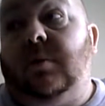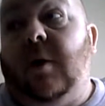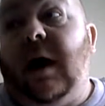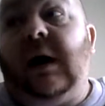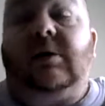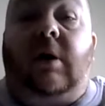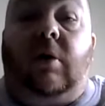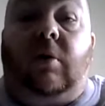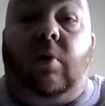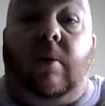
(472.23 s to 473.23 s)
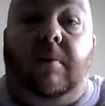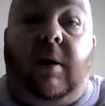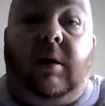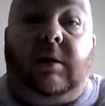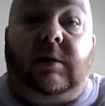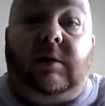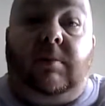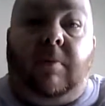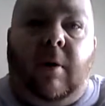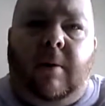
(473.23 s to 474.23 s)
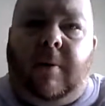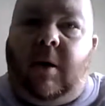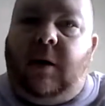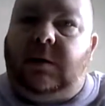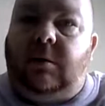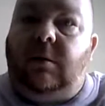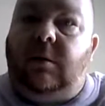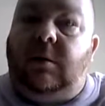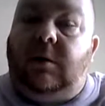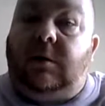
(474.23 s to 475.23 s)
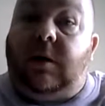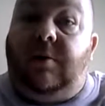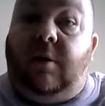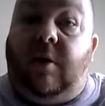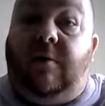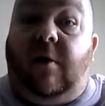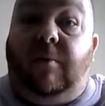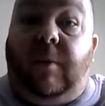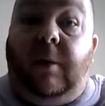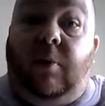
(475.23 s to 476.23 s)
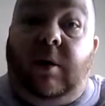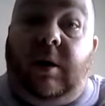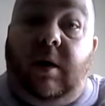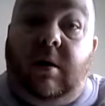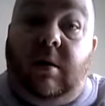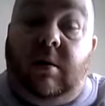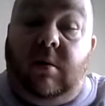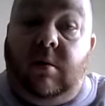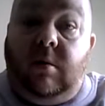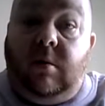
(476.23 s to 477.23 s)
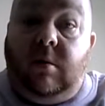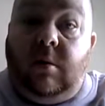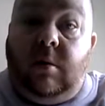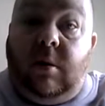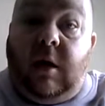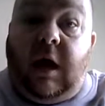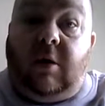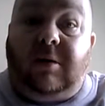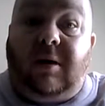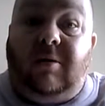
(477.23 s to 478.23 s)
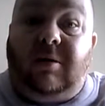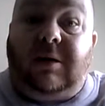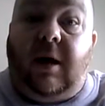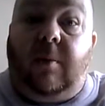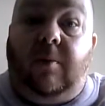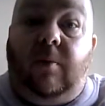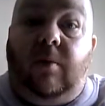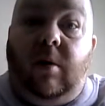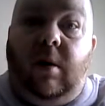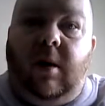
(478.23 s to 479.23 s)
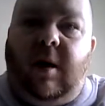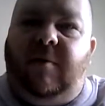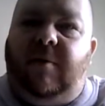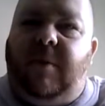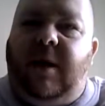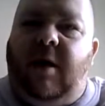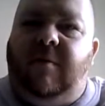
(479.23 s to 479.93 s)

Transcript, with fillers: per household, one per per person. So if you've got five people in your household, set up. It ends up be